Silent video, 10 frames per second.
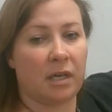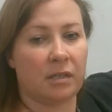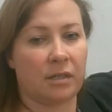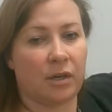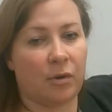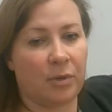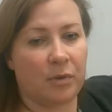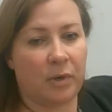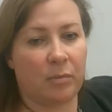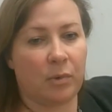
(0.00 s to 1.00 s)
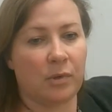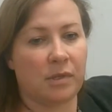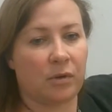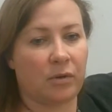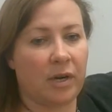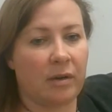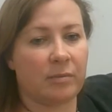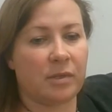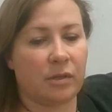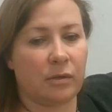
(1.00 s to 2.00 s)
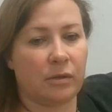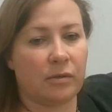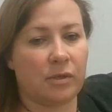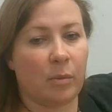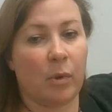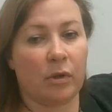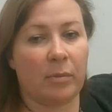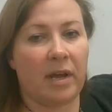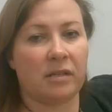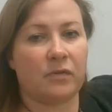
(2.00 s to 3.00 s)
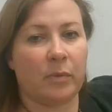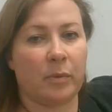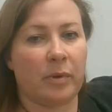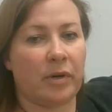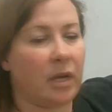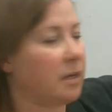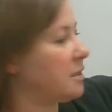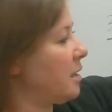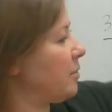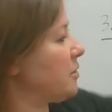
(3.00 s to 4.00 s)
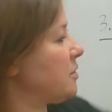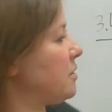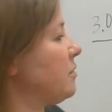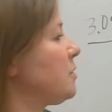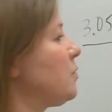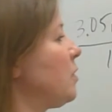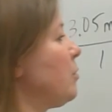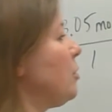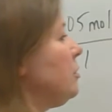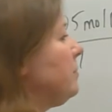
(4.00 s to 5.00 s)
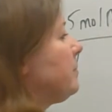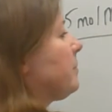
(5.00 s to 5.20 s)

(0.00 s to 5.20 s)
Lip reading: And to go between moles and grams, you use the molar mass from the periodic table. So it's 1 mole.